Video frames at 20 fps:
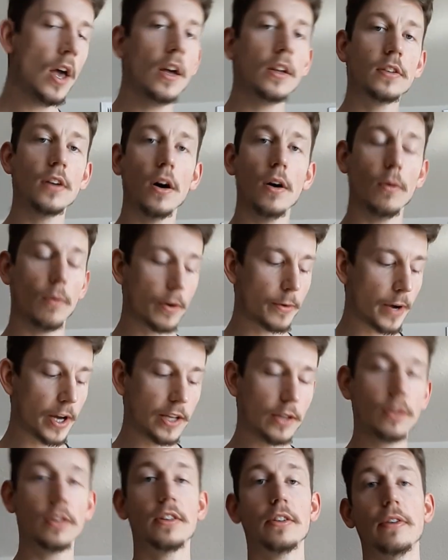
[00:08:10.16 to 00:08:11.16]
So, what do I
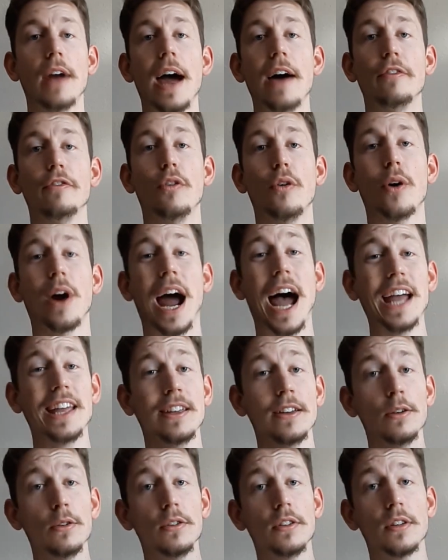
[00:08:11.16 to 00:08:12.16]
use the rat for? I
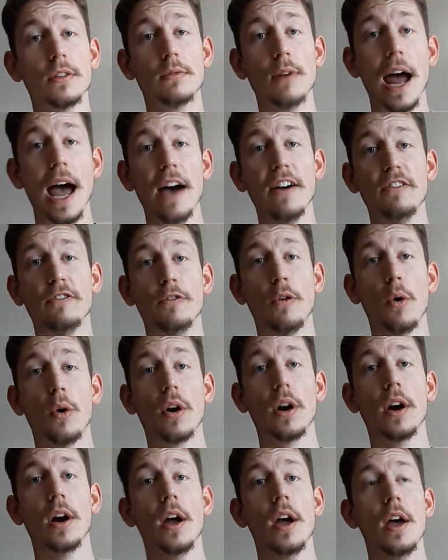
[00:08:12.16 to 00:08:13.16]
use the rat
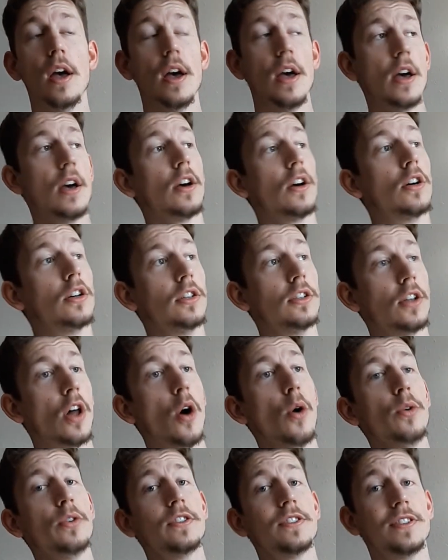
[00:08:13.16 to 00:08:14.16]
for
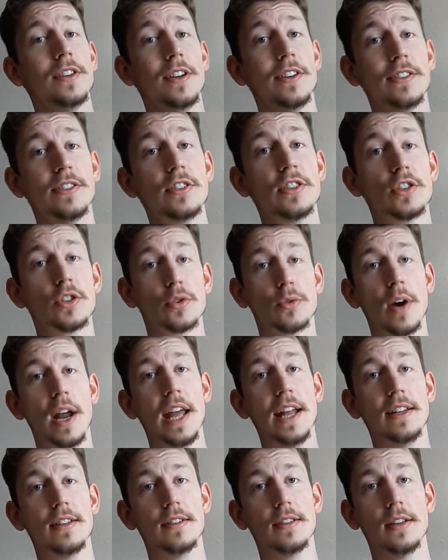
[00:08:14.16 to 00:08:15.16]
close,
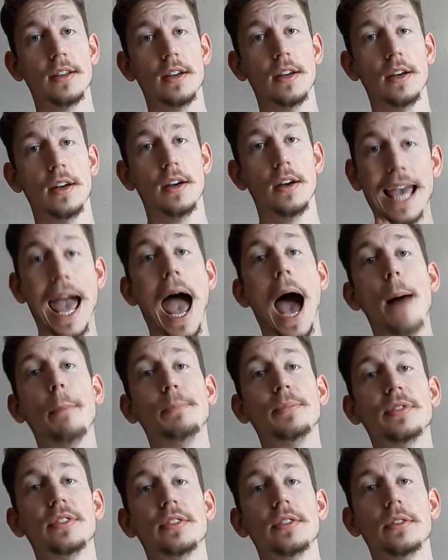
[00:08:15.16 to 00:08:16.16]
straight
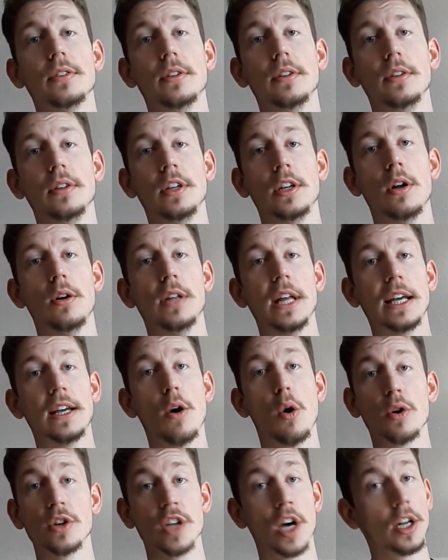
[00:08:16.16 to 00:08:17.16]
gaps, you know, like,
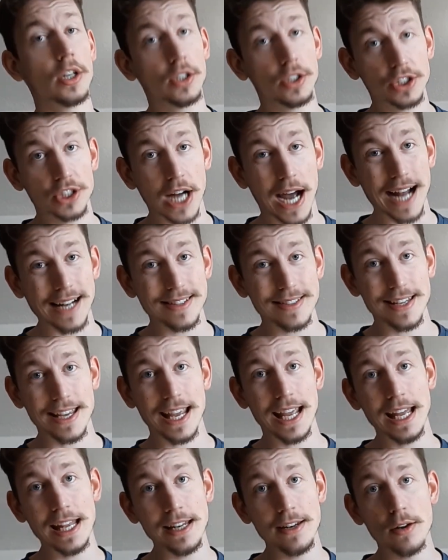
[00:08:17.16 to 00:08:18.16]
or tunnel shots
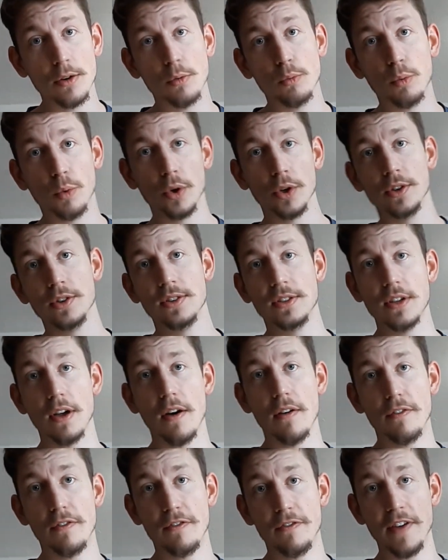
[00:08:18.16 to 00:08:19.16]
in woods
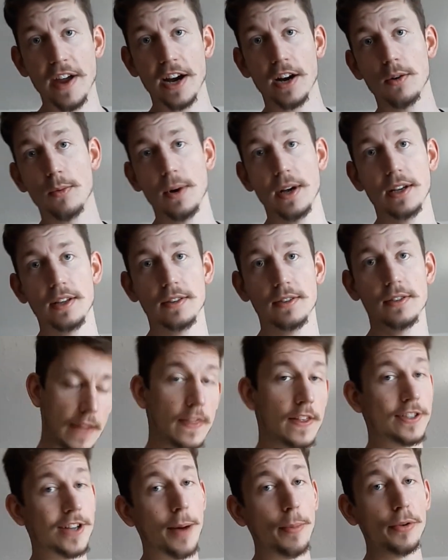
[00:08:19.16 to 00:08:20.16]
fairways.
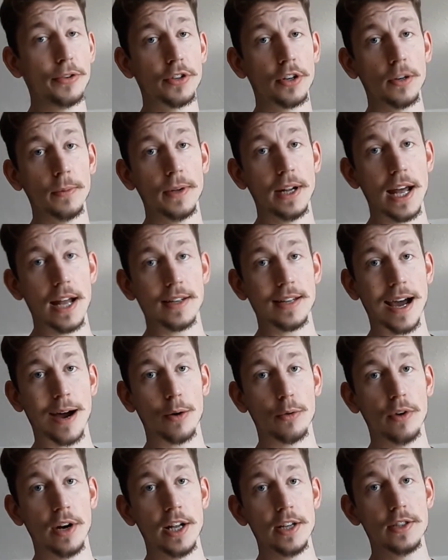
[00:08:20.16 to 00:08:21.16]
In the doubles tournament at
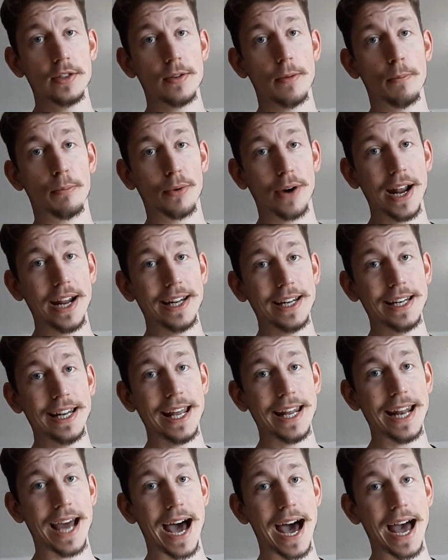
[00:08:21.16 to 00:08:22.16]
Tower Ridge, Braden
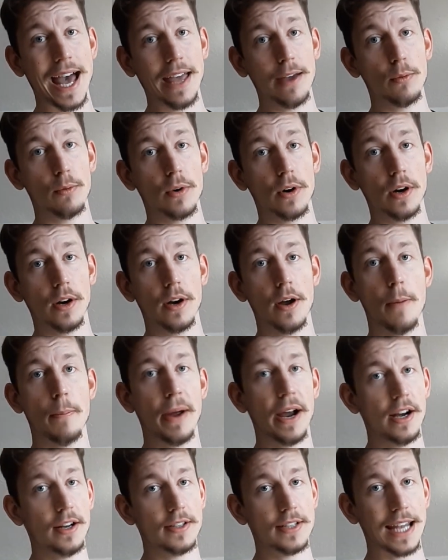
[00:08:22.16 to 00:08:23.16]
and I were paired